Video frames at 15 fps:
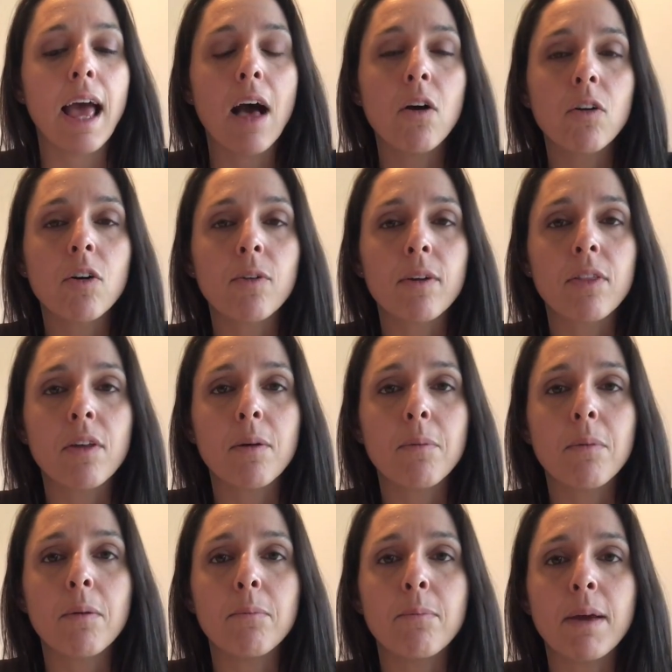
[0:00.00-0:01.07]
algorithm
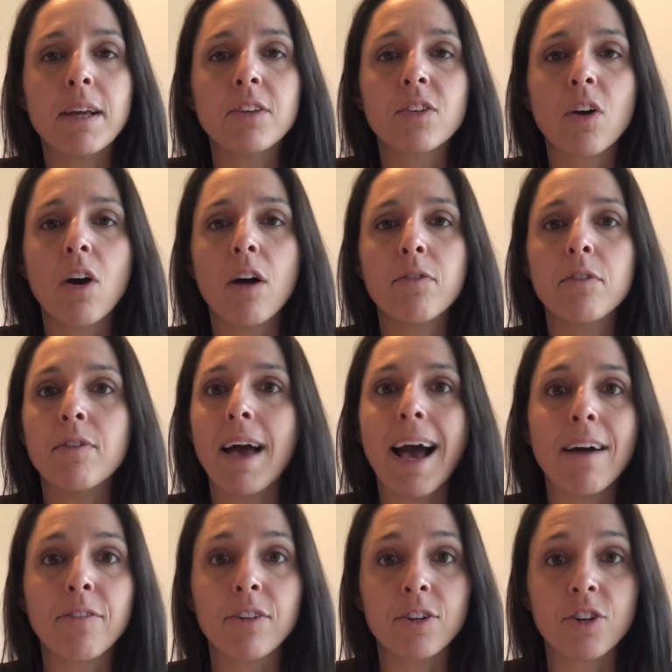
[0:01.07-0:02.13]
based off of
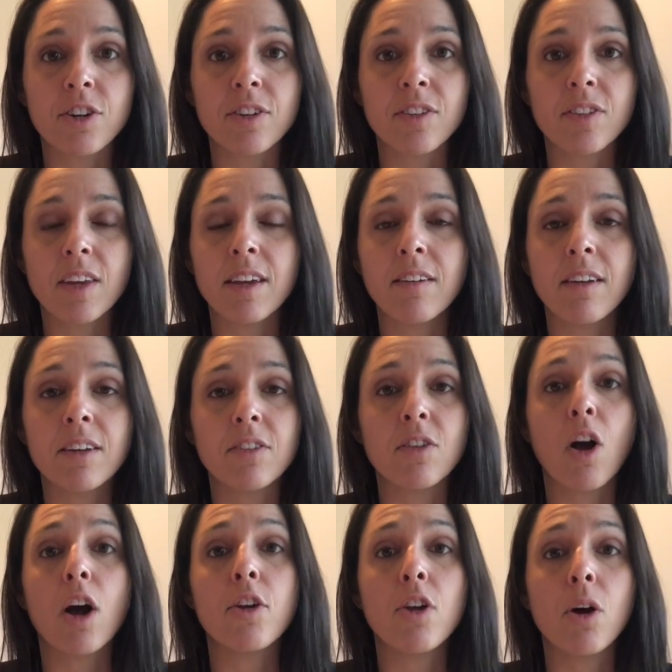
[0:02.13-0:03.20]
averages. It does
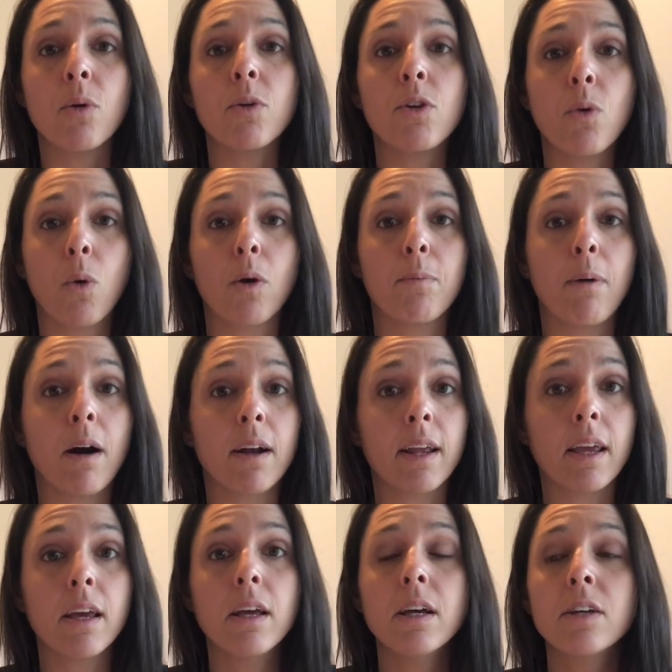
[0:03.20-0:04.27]
not know your body.